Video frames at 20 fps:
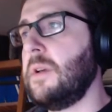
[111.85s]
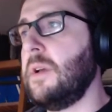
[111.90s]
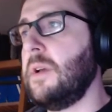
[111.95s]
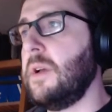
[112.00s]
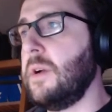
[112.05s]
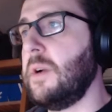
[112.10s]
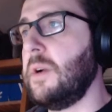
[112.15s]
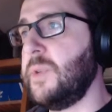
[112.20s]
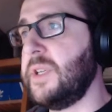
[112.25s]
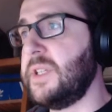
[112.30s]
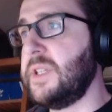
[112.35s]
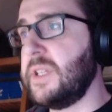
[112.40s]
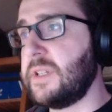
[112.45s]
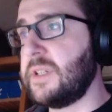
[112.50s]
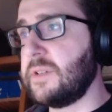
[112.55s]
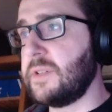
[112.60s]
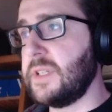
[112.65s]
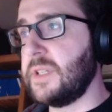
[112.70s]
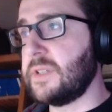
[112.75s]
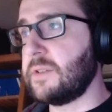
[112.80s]
We
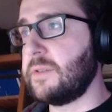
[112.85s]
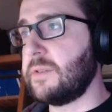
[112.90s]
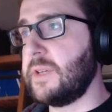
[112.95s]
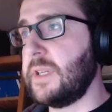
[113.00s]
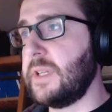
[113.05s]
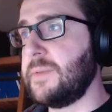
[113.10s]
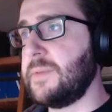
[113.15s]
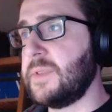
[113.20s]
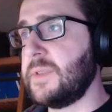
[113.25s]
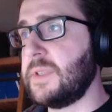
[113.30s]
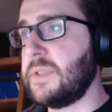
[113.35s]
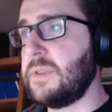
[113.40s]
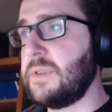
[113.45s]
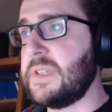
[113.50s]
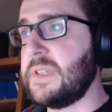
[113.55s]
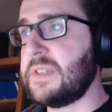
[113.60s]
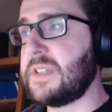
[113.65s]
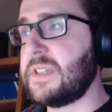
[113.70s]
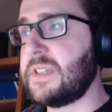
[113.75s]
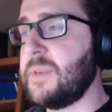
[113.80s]
did this already.
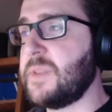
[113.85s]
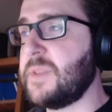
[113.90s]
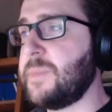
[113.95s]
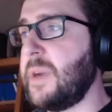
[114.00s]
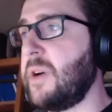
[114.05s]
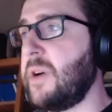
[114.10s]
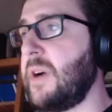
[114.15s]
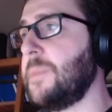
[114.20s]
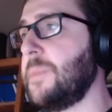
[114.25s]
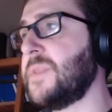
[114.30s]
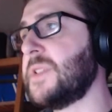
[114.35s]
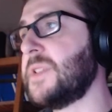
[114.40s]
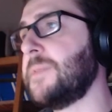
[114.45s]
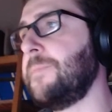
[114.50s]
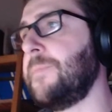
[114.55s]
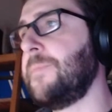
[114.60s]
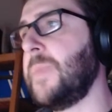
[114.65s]
This time it's power-ups.